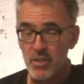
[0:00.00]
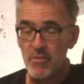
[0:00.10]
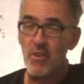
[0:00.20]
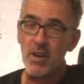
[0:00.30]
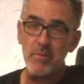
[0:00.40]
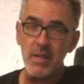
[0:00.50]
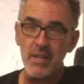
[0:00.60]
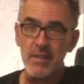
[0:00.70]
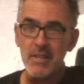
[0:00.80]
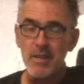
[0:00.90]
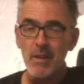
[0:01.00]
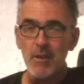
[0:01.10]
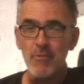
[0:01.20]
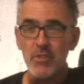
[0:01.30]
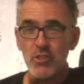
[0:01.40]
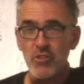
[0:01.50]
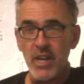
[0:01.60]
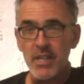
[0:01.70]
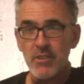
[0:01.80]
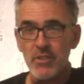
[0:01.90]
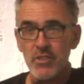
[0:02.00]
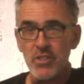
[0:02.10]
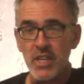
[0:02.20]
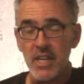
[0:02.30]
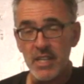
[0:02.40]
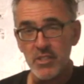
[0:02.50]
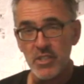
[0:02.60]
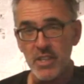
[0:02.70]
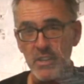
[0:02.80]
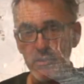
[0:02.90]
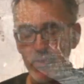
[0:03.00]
for the farm here for the tractors, kind of engineering